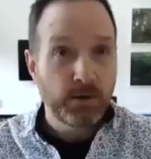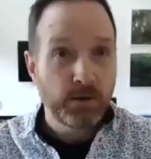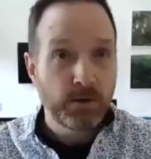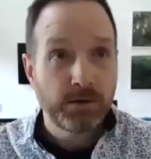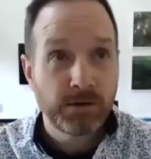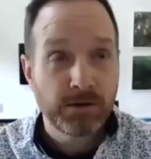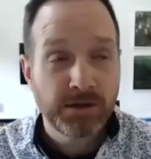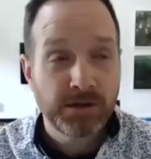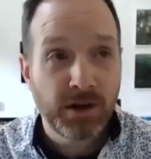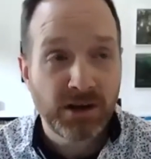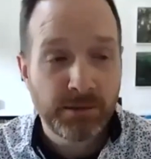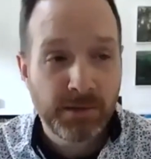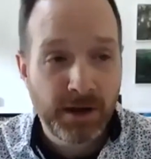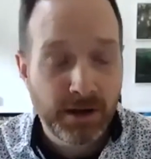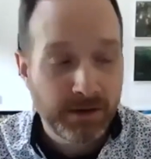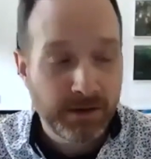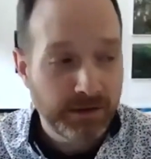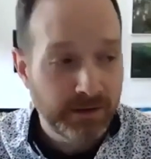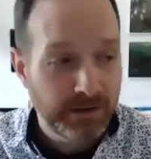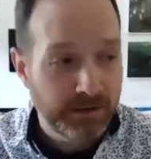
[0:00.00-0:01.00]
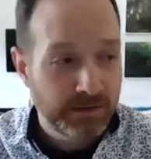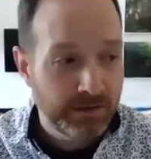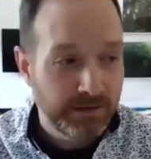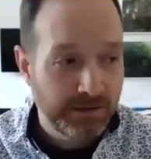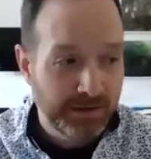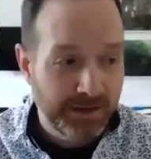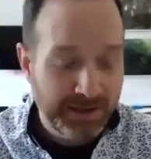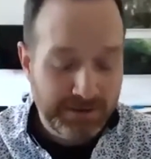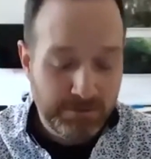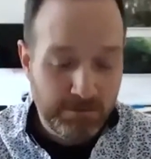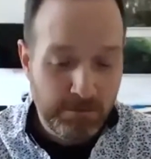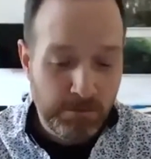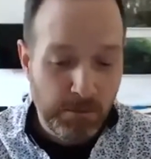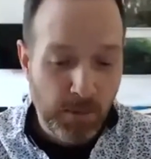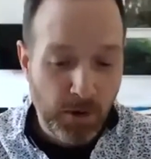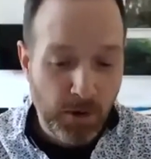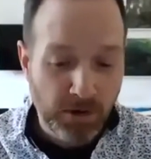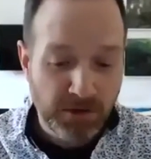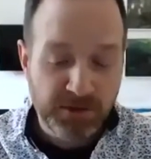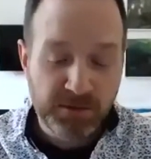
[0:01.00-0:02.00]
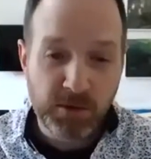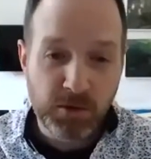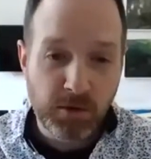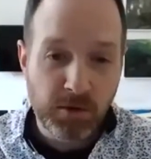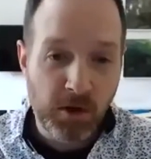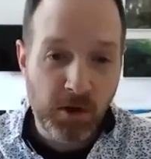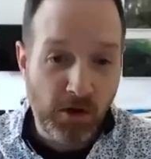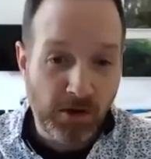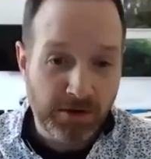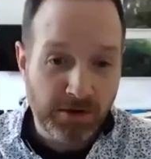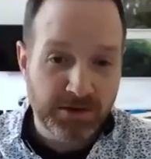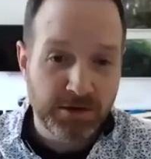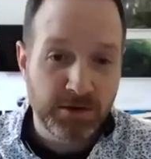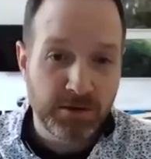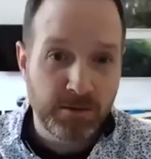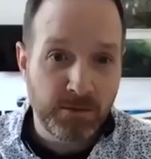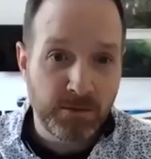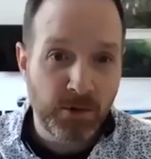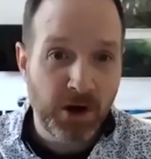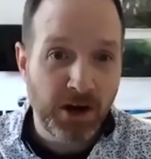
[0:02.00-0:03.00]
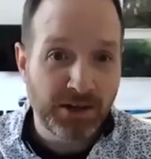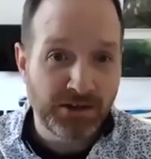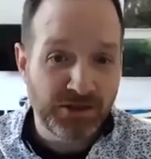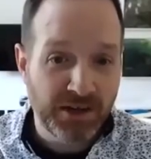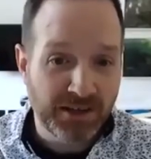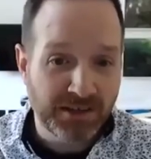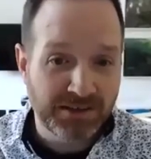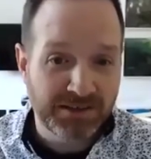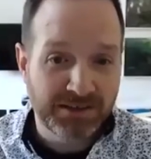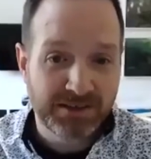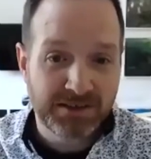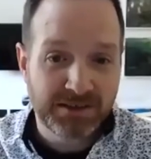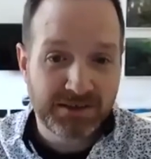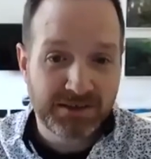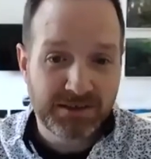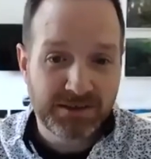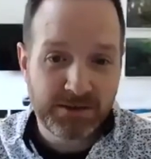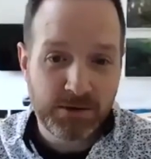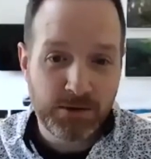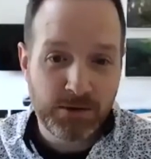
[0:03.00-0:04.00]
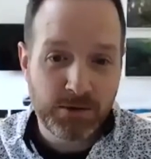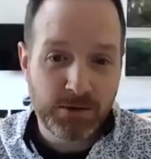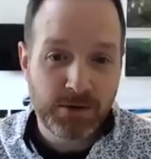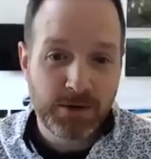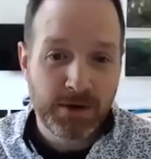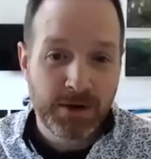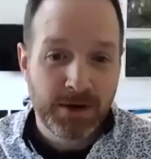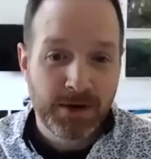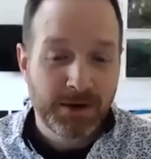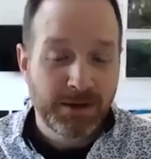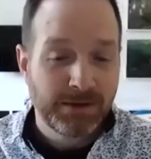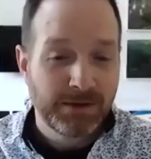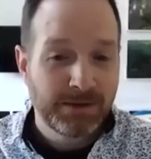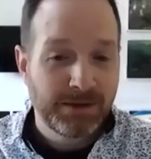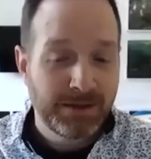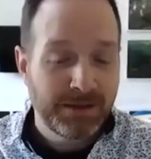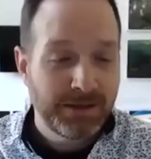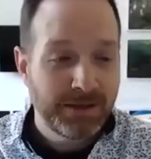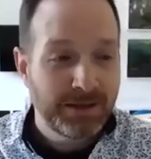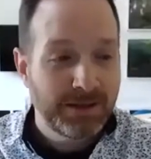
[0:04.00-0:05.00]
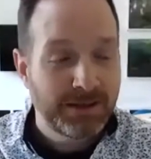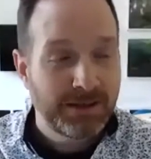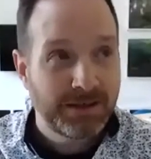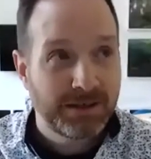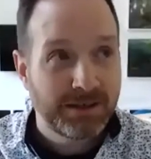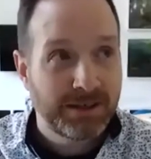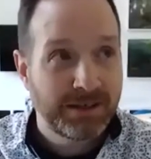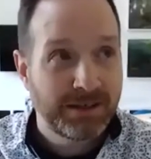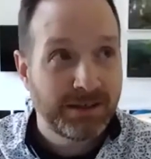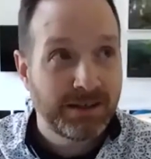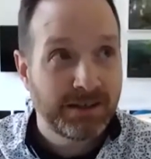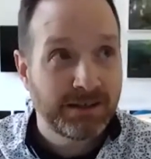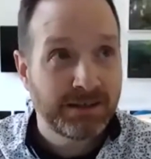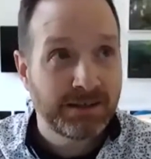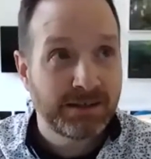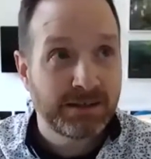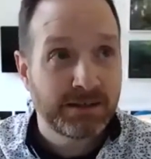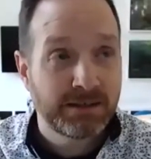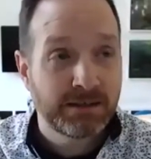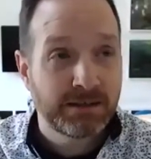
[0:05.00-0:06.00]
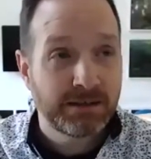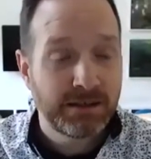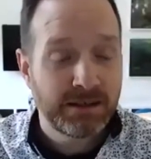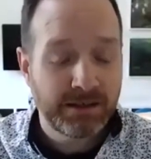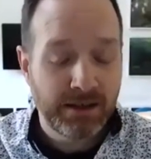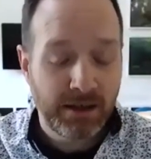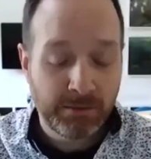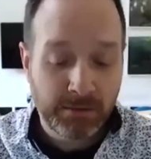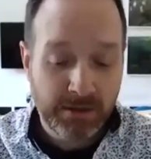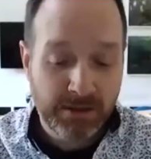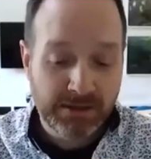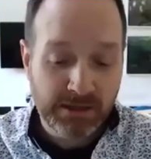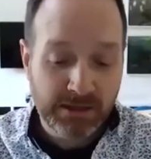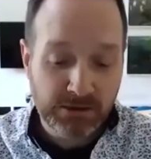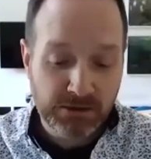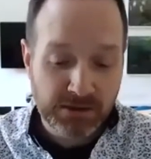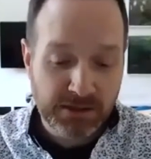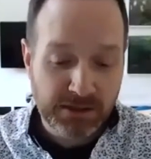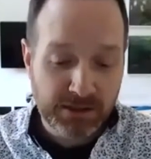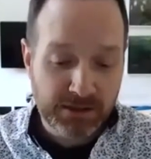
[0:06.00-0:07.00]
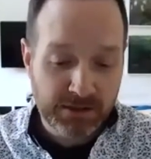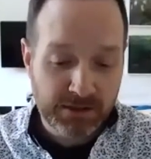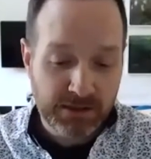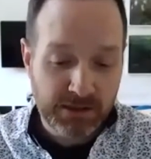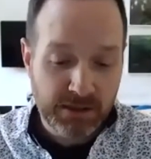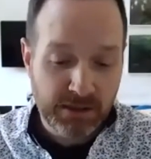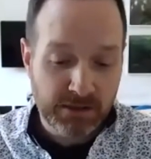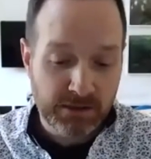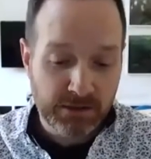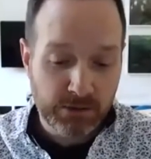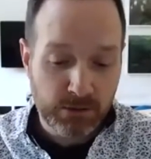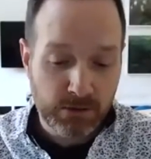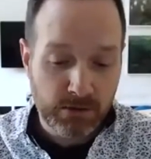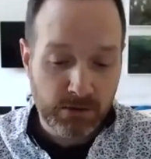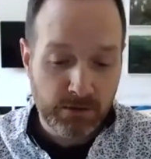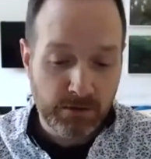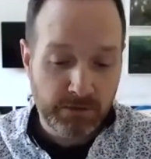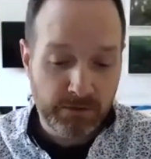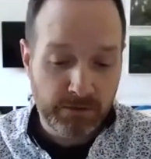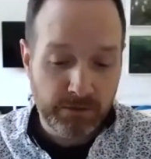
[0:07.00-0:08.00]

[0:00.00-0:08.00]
you're talking about like multiple long-term projects. So it's interesting to see sort of,